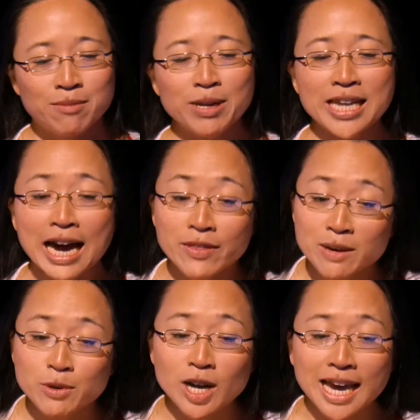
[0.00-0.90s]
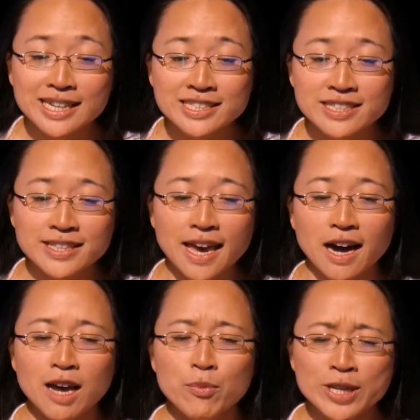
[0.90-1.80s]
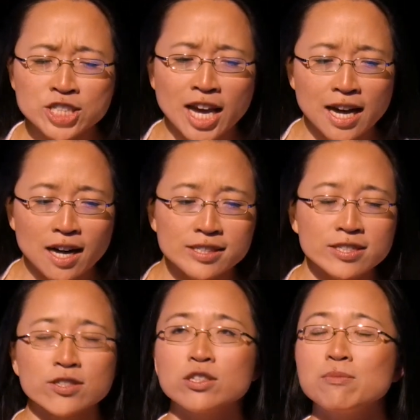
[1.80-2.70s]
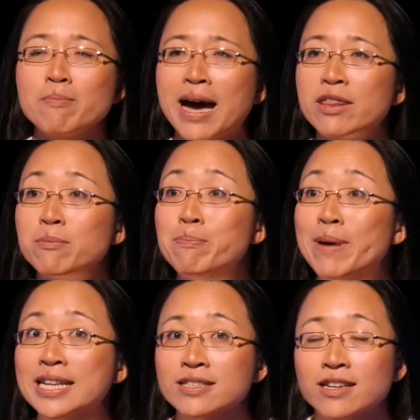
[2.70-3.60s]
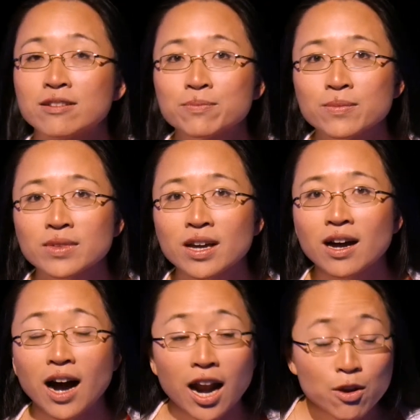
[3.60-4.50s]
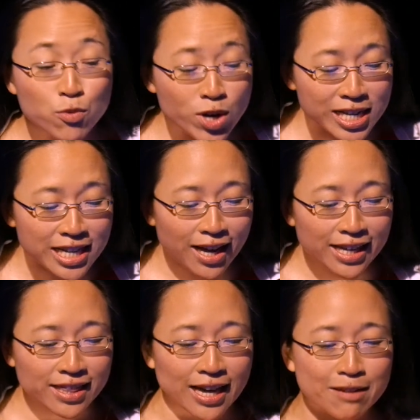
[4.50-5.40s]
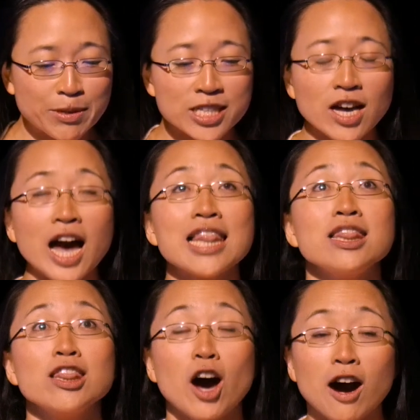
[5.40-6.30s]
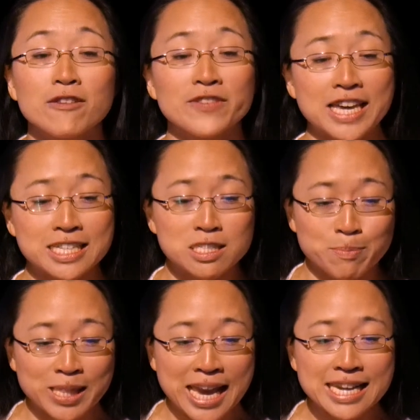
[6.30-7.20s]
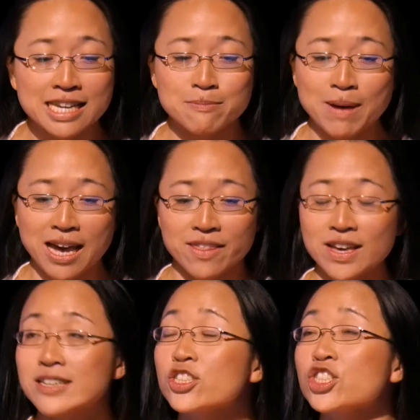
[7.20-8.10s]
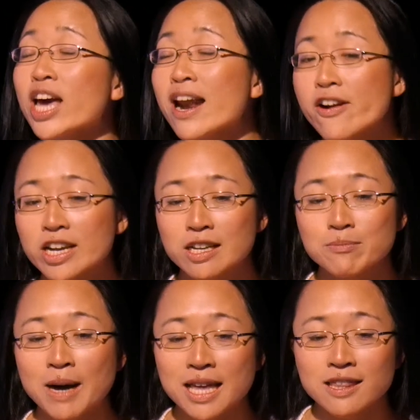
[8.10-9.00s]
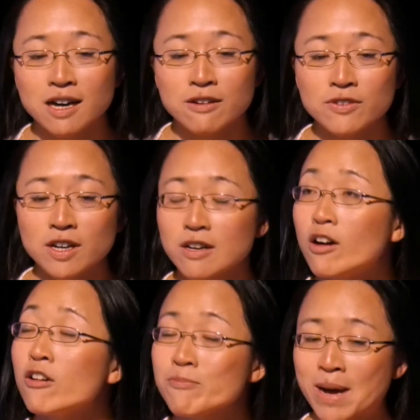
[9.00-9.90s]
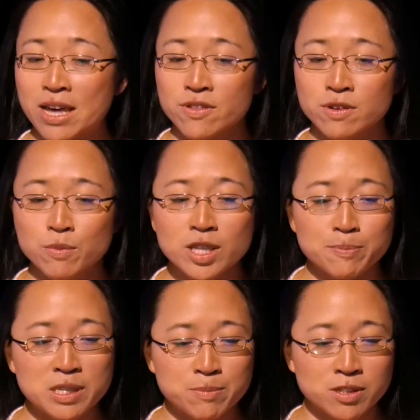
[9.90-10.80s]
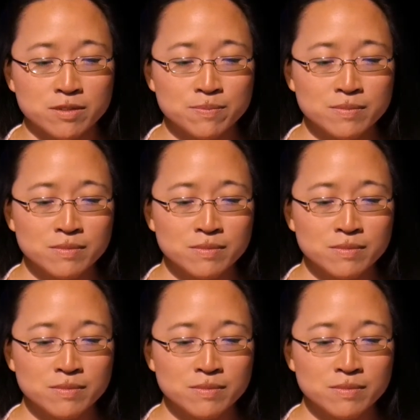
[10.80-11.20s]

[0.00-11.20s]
But now they're more likely to say, I wish I understood math better. And I really like that because I love explaining math and sharing my love of math with people.